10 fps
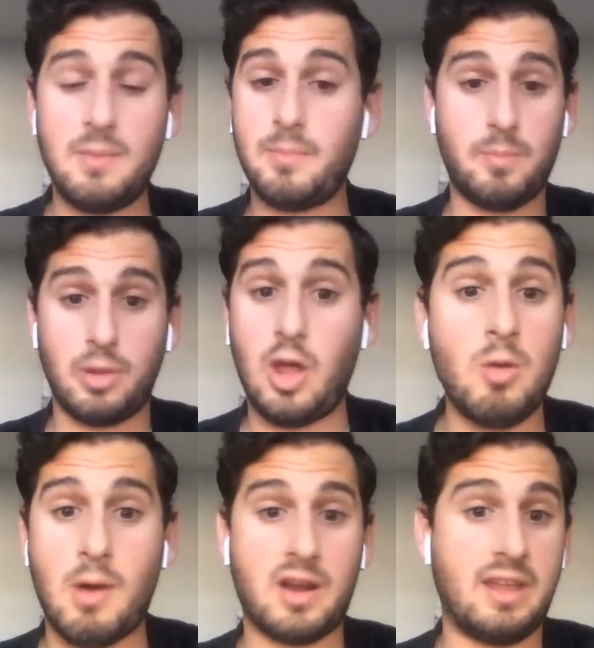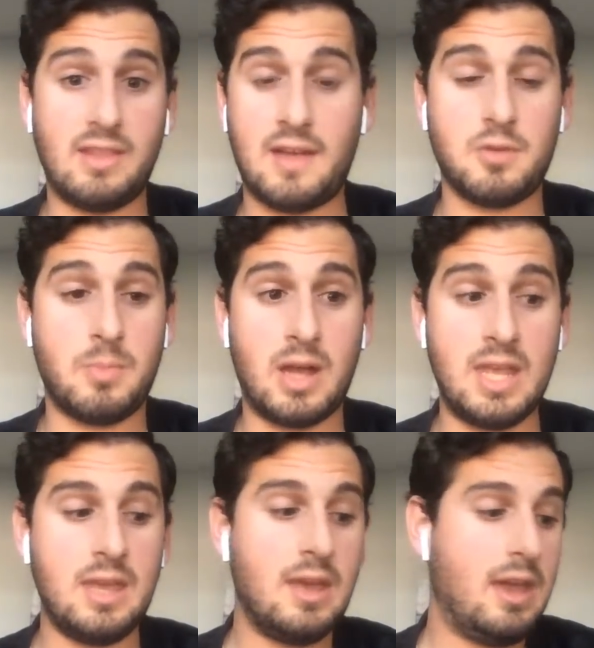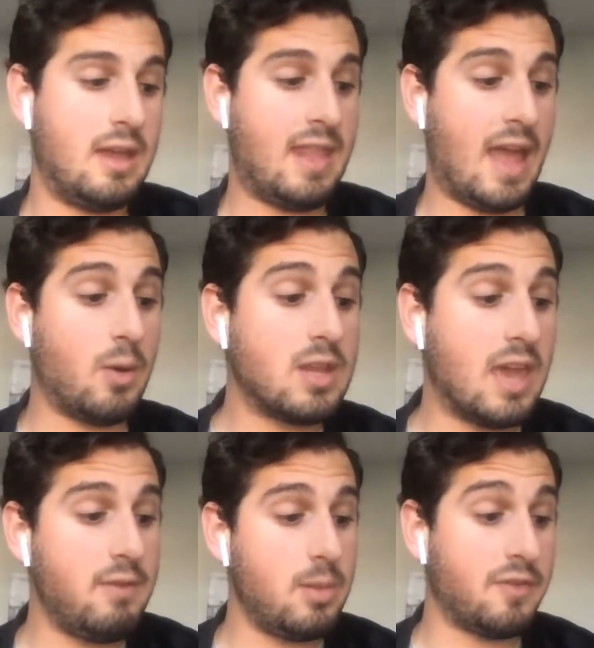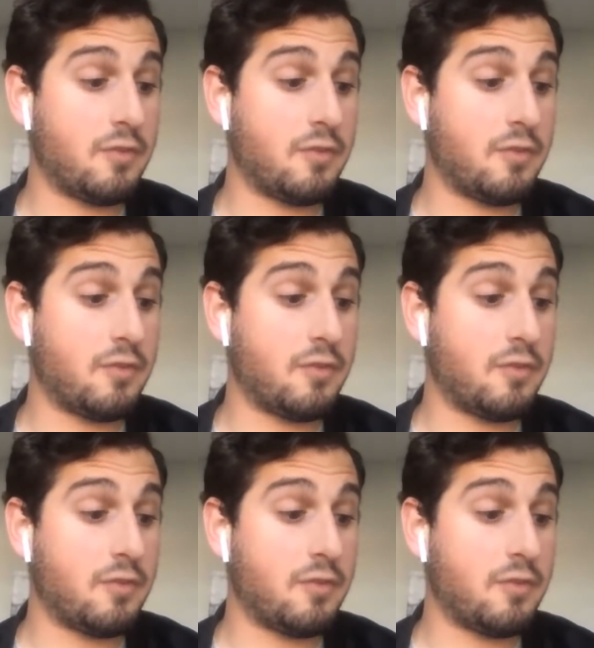making minimal money, below market level money.